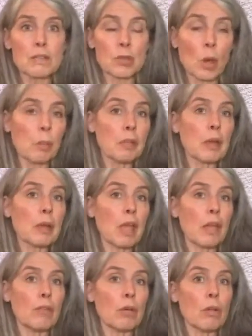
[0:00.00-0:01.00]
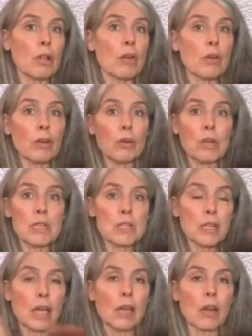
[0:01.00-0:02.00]
So hopefully it gave you a little new
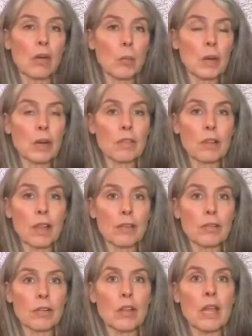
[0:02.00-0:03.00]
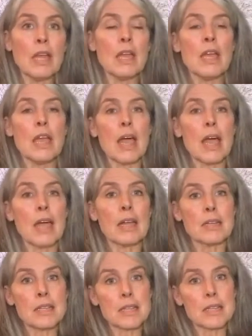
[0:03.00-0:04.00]
insight on whatever level.
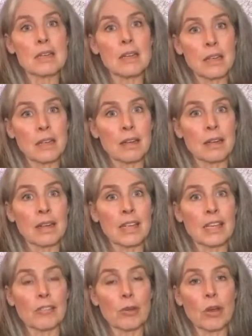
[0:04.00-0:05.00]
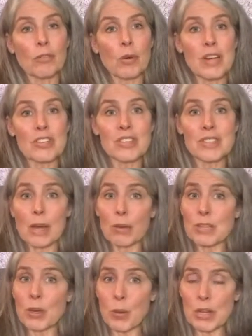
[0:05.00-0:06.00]
And if you have questions, that
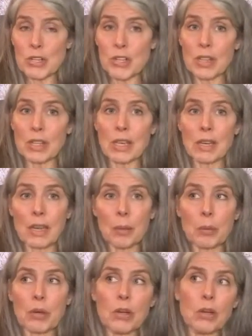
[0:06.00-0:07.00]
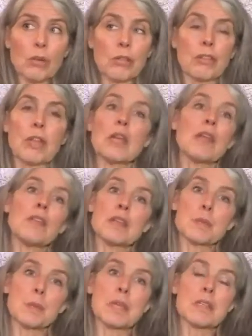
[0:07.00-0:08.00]
was a question that I put a new thing
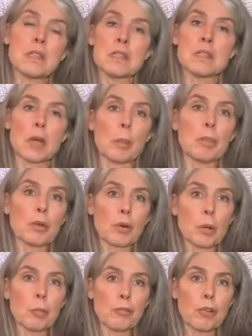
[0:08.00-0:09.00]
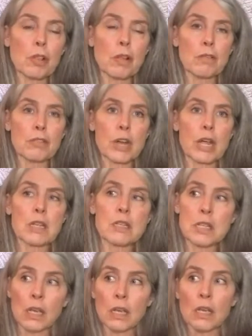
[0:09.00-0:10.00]
that's pinned in the top of the group for the Love of Dragons.